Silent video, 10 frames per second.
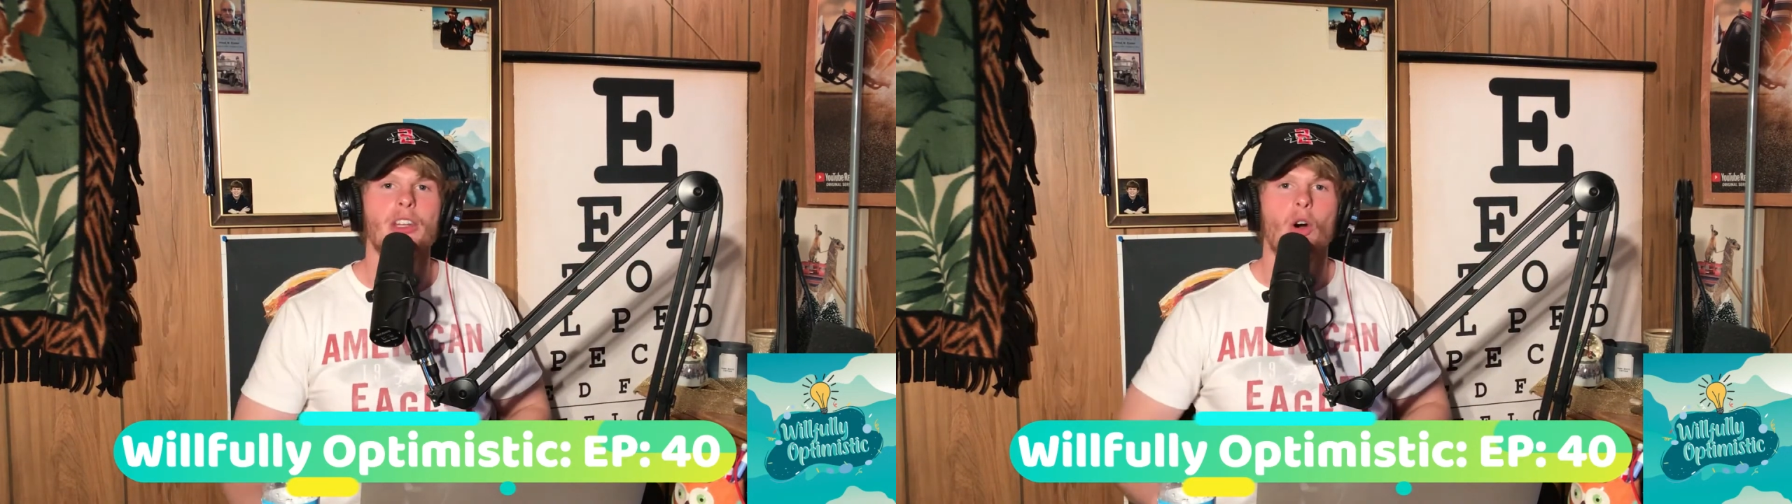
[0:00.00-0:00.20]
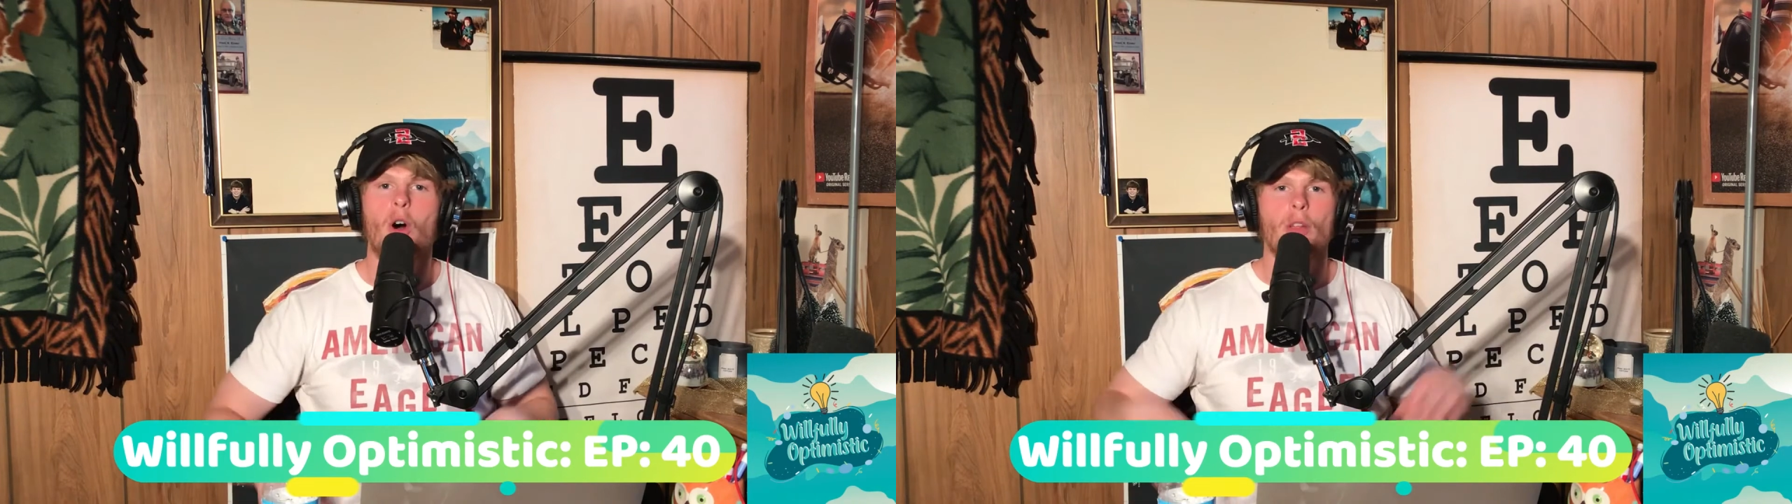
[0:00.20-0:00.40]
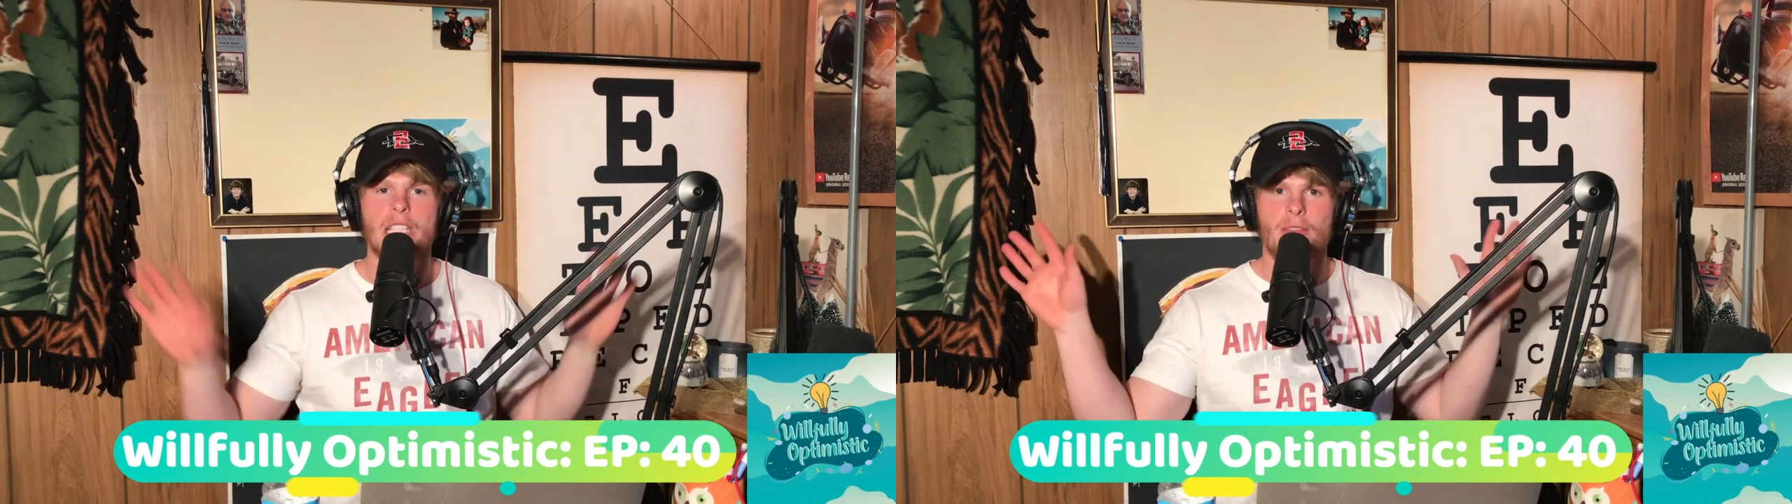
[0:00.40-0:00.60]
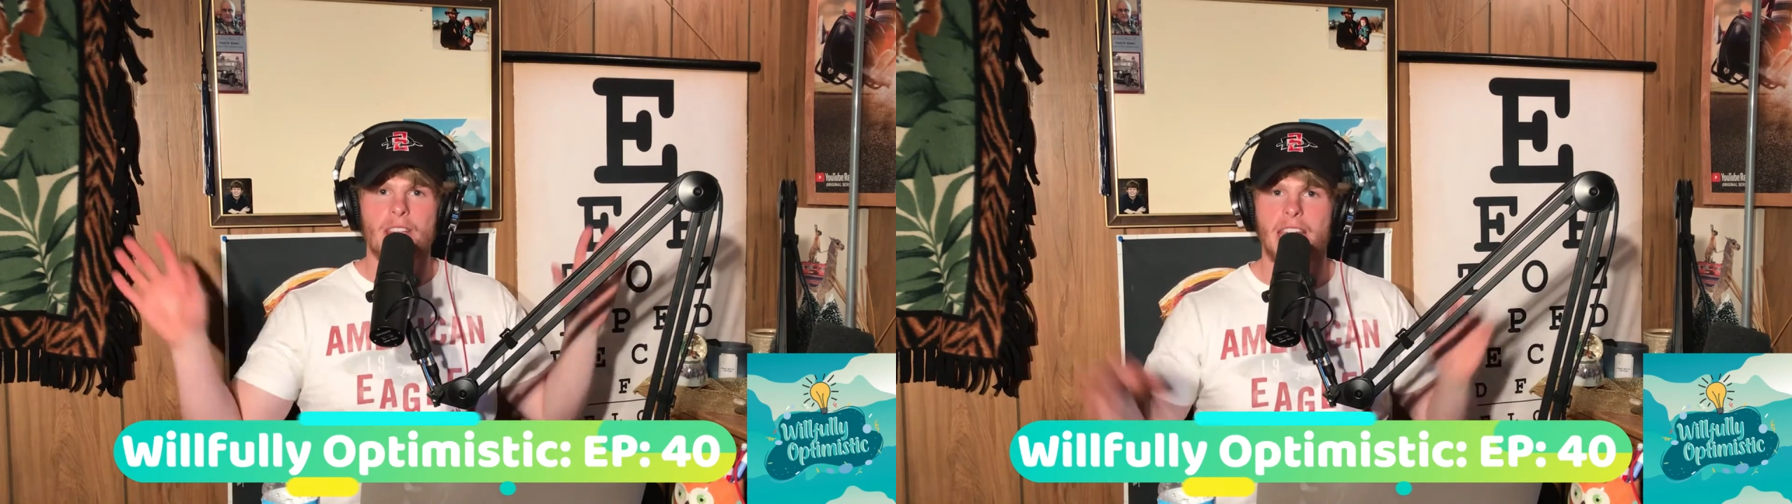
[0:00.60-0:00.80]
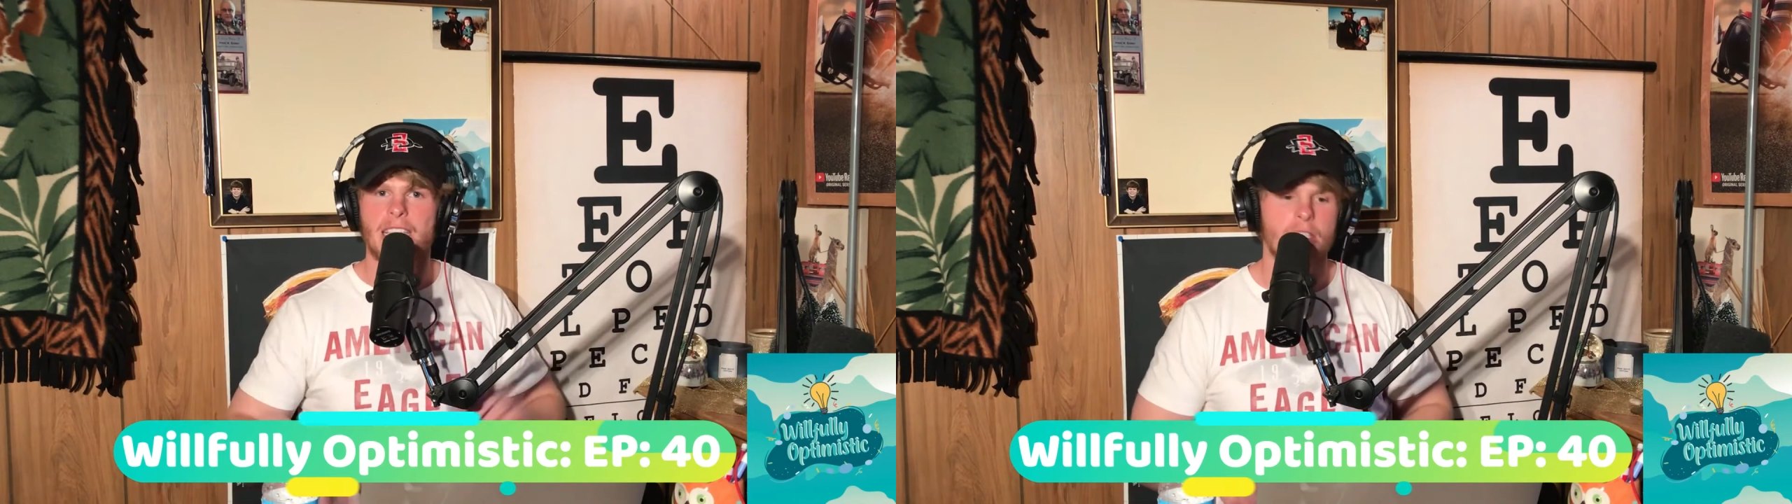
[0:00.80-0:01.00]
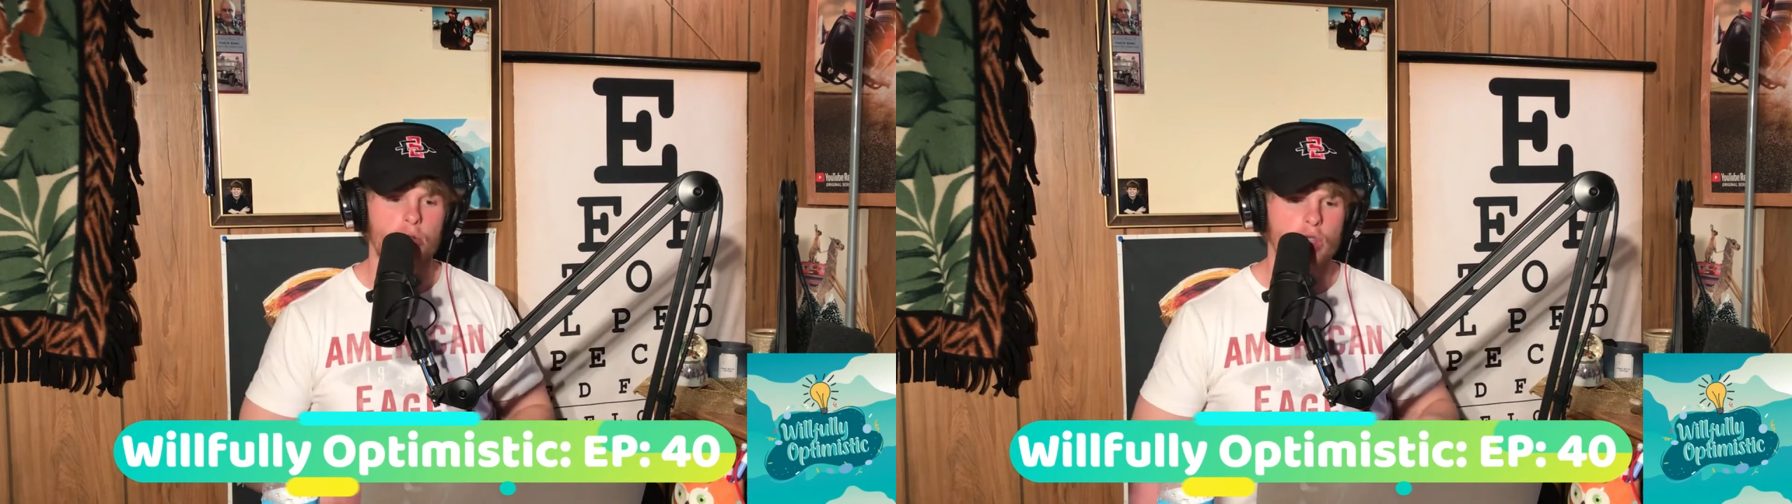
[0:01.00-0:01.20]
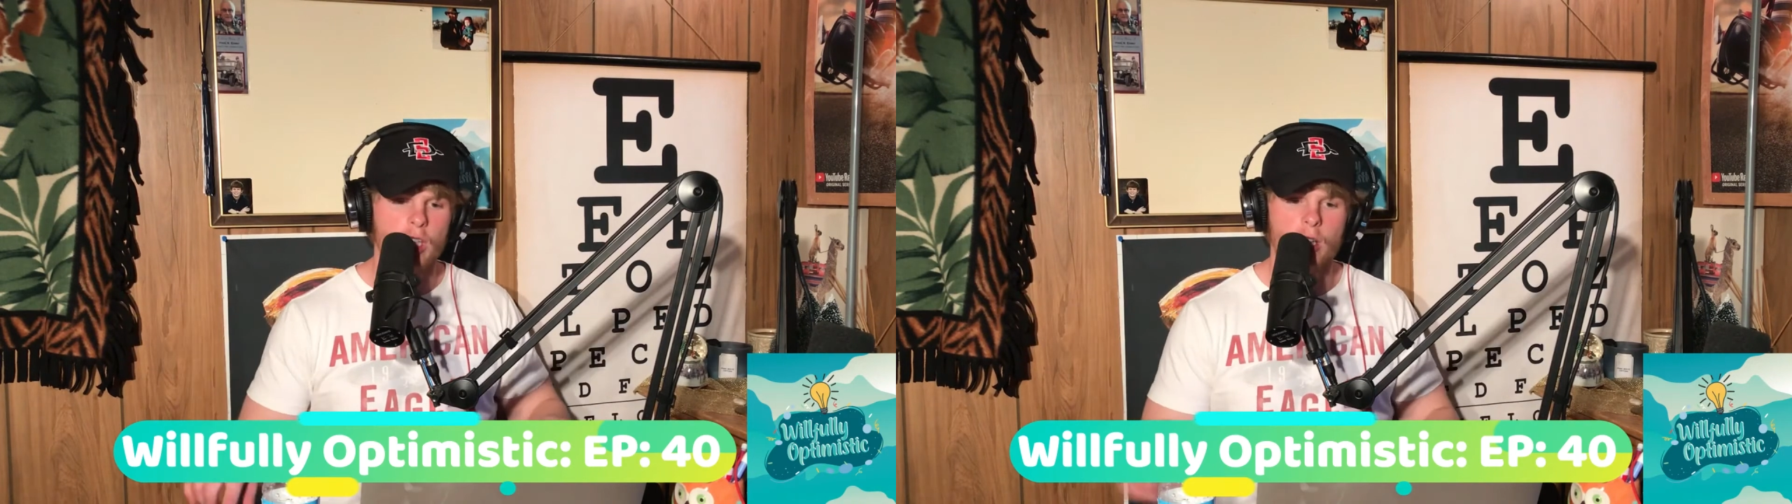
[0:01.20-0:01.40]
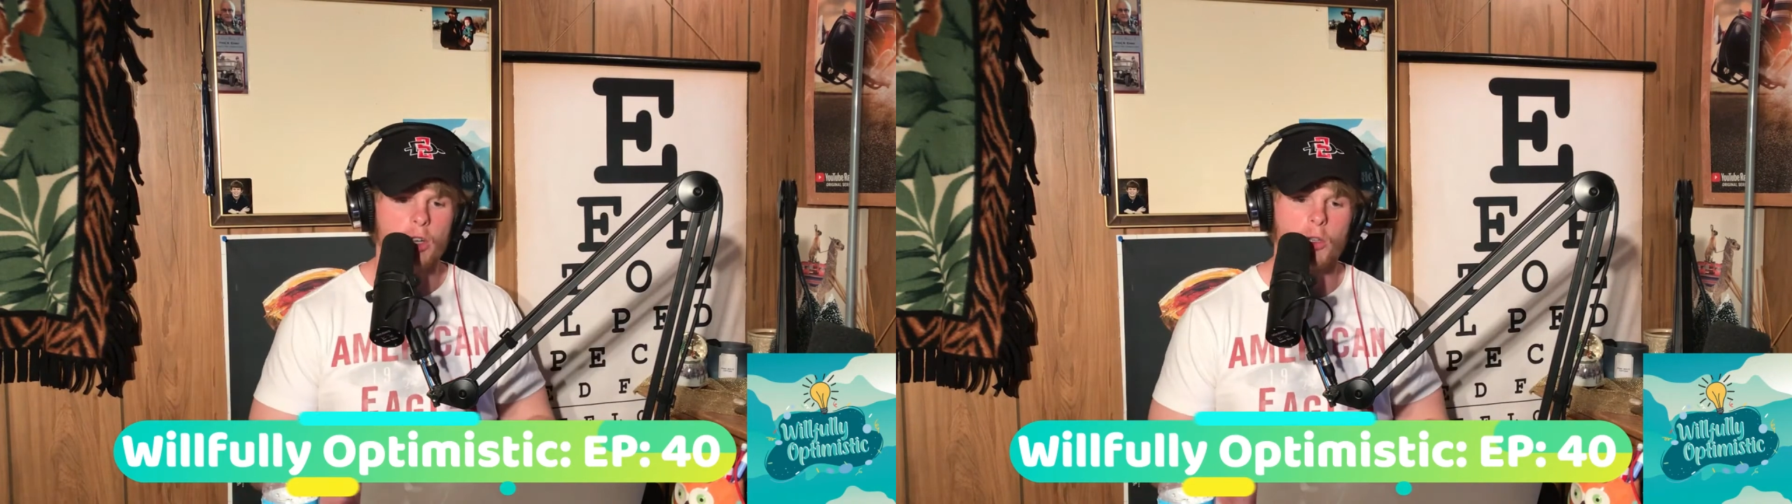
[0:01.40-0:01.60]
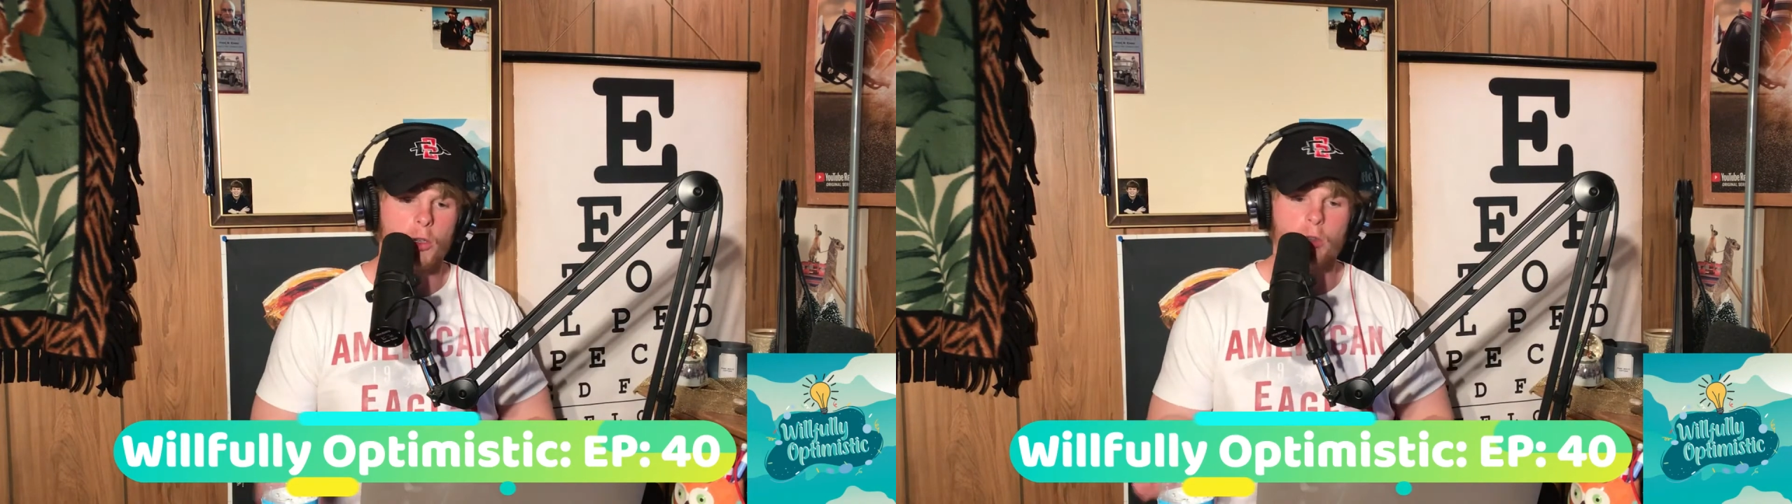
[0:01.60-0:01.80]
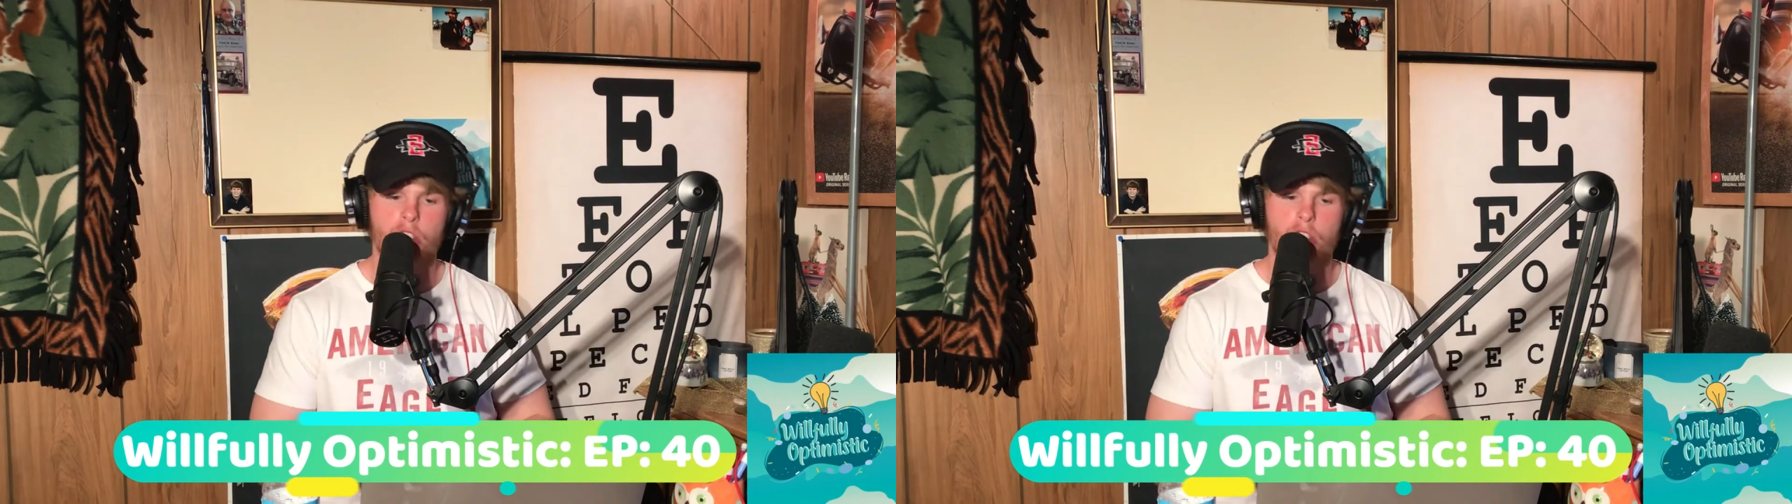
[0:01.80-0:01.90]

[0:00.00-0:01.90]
All these different things. You see little